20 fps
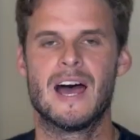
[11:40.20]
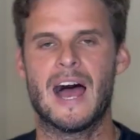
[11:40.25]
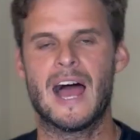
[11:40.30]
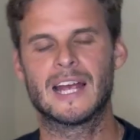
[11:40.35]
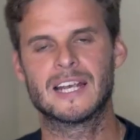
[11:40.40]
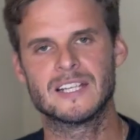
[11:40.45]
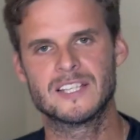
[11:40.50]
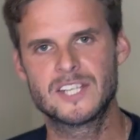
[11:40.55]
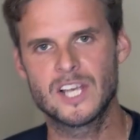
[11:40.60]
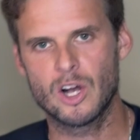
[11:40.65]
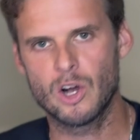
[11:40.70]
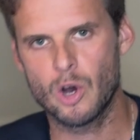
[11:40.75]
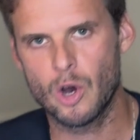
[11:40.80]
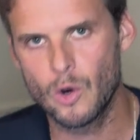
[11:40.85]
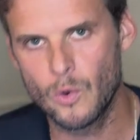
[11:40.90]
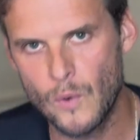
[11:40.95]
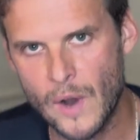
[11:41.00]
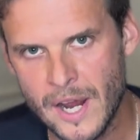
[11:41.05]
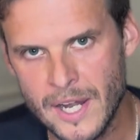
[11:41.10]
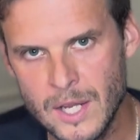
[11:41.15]
I can tell
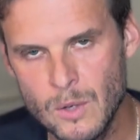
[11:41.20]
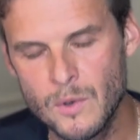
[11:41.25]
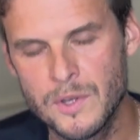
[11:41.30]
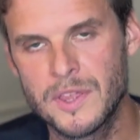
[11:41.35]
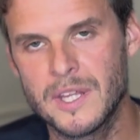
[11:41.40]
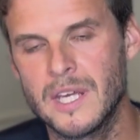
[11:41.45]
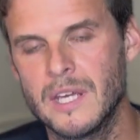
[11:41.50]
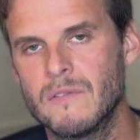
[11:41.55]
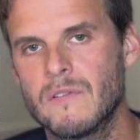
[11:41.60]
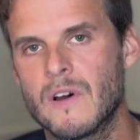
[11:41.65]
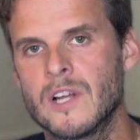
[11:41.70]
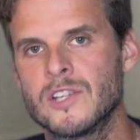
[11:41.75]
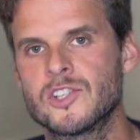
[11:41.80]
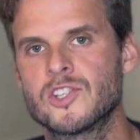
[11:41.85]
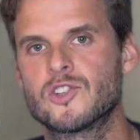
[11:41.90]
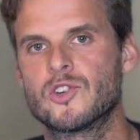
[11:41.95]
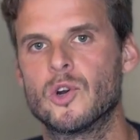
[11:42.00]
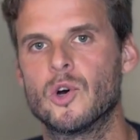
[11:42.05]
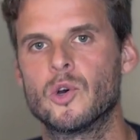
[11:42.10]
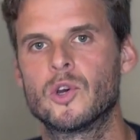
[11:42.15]
already with Ivan's
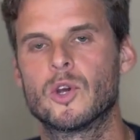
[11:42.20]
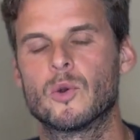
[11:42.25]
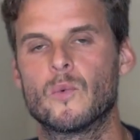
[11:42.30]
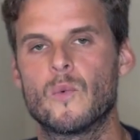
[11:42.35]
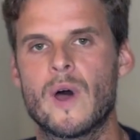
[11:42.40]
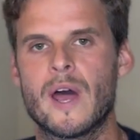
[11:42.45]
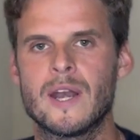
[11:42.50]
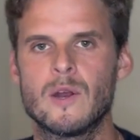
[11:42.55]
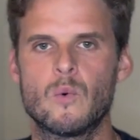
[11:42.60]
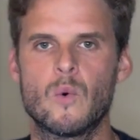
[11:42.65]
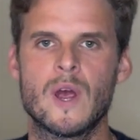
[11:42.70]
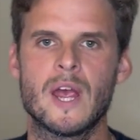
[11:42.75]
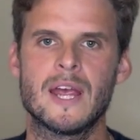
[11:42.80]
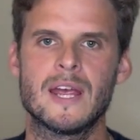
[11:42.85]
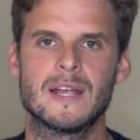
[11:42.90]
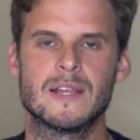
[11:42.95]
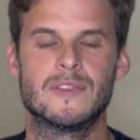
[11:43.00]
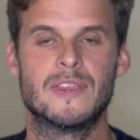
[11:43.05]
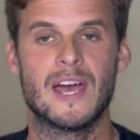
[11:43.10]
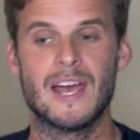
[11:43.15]
stroke right away
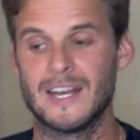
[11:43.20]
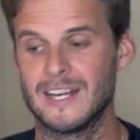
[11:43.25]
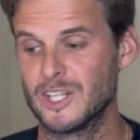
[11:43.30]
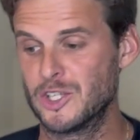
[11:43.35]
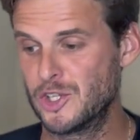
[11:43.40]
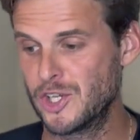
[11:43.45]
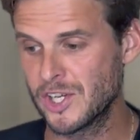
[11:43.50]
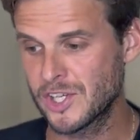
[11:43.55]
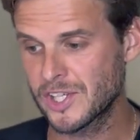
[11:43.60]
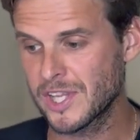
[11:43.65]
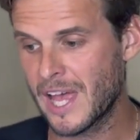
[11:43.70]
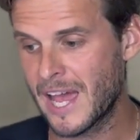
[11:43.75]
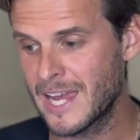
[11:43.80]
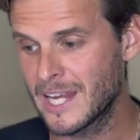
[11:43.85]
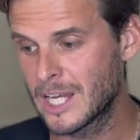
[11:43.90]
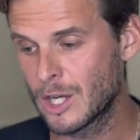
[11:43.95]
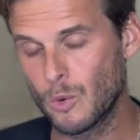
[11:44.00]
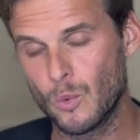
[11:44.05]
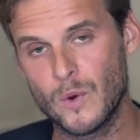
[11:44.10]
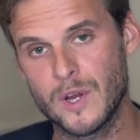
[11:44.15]
that just
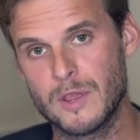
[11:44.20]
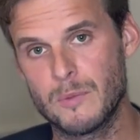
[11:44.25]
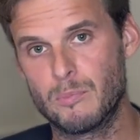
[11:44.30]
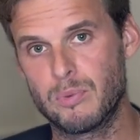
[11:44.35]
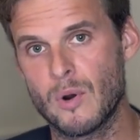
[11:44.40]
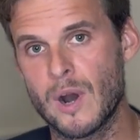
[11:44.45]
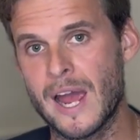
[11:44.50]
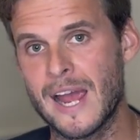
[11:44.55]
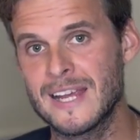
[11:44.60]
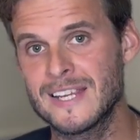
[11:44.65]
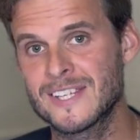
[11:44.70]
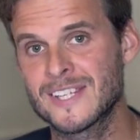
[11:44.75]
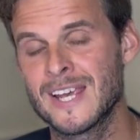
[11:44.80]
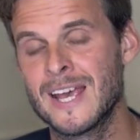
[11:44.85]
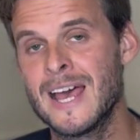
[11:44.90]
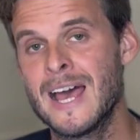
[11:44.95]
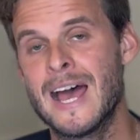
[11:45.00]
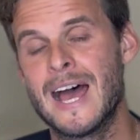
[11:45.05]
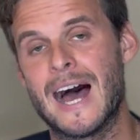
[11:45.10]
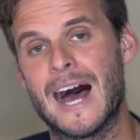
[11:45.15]
like with Bryce,
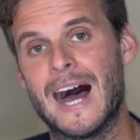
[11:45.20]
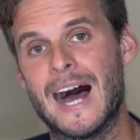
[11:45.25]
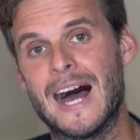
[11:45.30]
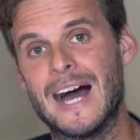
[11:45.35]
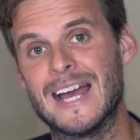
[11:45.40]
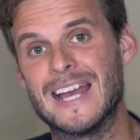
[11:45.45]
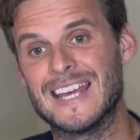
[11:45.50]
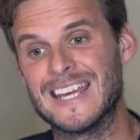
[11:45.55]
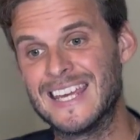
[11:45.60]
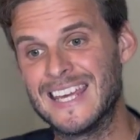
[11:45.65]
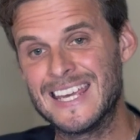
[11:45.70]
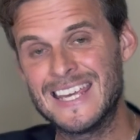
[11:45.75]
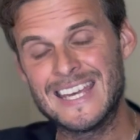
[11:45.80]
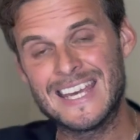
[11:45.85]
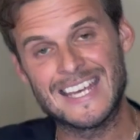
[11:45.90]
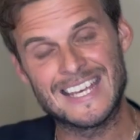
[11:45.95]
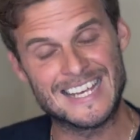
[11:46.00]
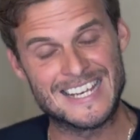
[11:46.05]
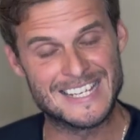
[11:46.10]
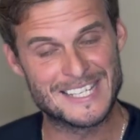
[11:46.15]
he
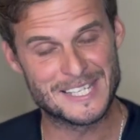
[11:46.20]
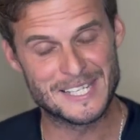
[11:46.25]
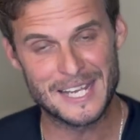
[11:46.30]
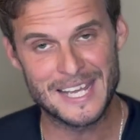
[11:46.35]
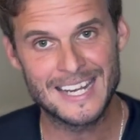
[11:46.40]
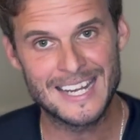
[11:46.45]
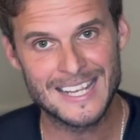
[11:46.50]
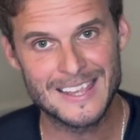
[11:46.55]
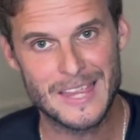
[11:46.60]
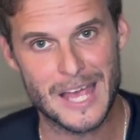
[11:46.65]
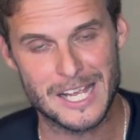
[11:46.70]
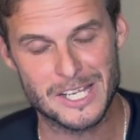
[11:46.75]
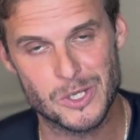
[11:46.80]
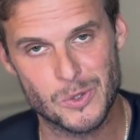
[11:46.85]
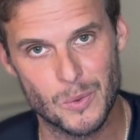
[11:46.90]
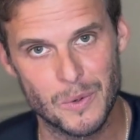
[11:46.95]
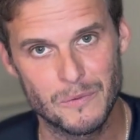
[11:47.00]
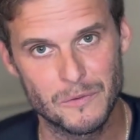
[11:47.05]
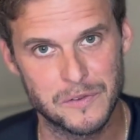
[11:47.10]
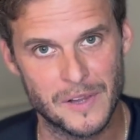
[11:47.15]
is needing that
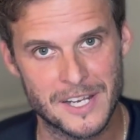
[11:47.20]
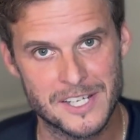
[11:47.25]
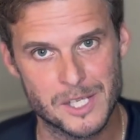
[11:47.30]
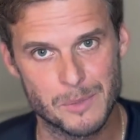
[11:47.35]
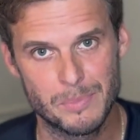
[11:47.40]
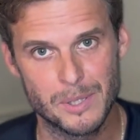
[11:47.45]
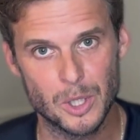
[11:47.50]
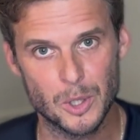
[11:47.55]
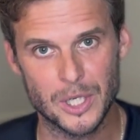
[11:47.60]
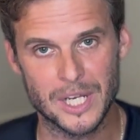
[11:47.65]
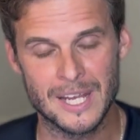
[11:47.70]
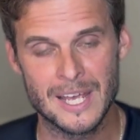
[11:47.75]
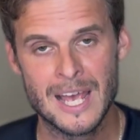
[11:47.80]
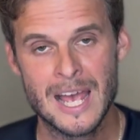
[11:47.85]
swim flexibility.